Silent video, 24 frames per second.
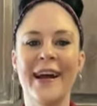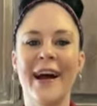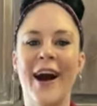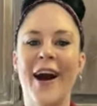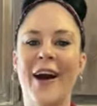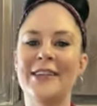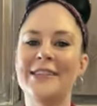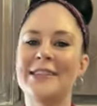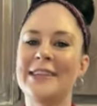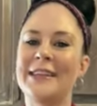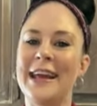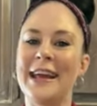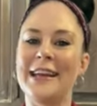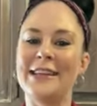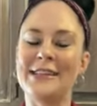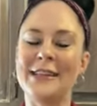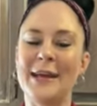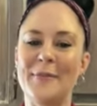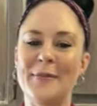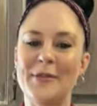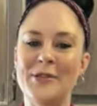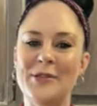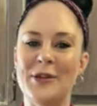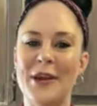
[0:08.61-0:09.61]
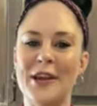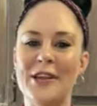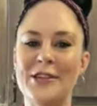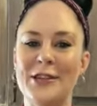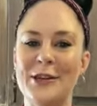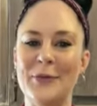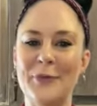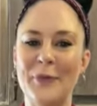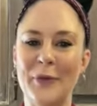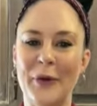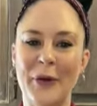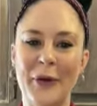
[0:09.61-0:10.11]
On today's
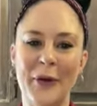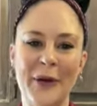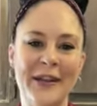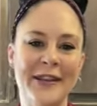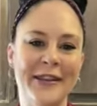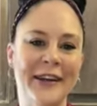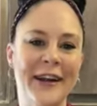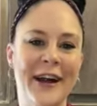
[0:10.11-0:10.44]
demonstration, we're going to